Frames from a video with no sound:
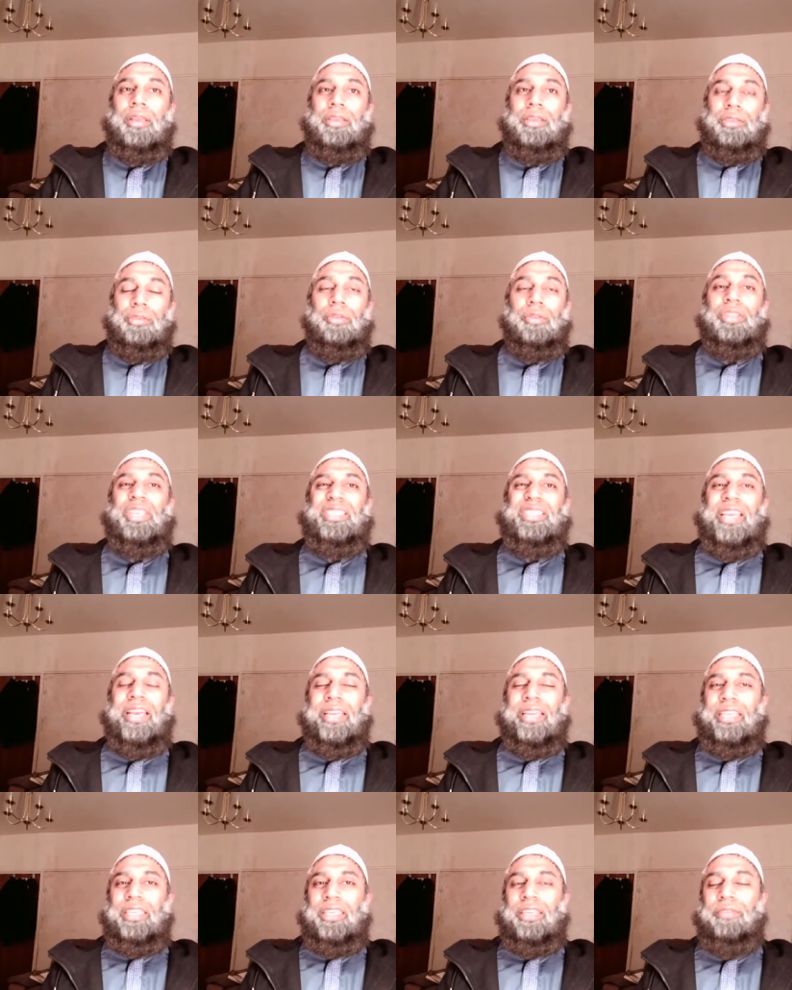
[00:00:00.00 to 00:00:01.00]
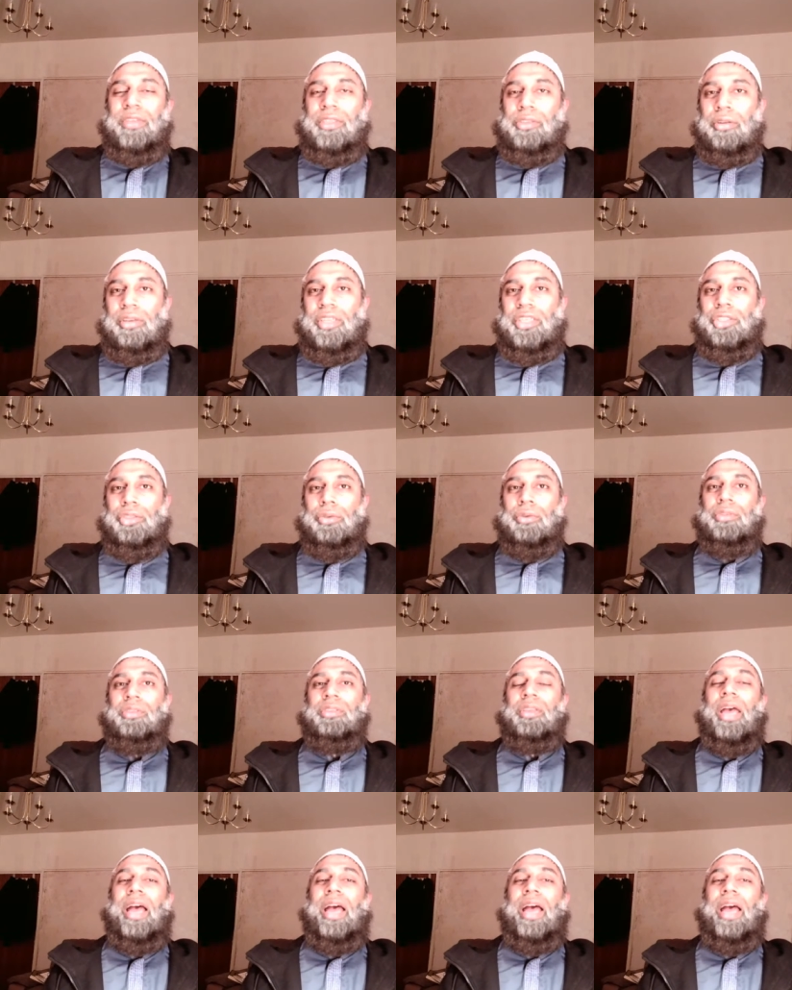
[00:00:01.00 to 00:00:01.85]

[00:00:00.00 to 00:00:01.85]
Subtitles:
So these are individual issues,